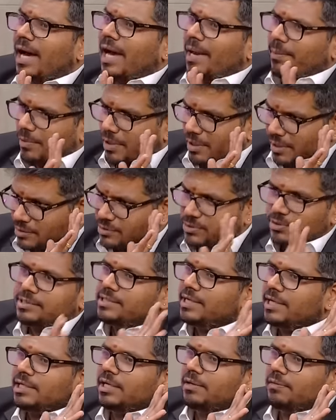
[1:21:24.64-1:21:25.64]
I am not
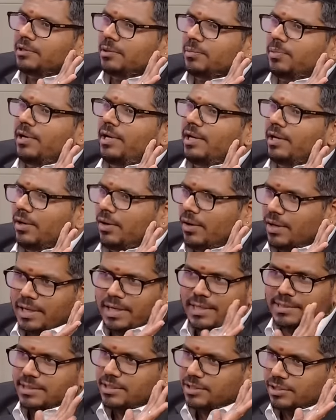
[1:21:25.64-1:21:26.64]
associated with a political
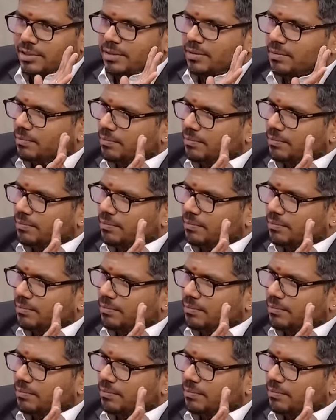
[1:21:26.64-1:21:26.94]
organization.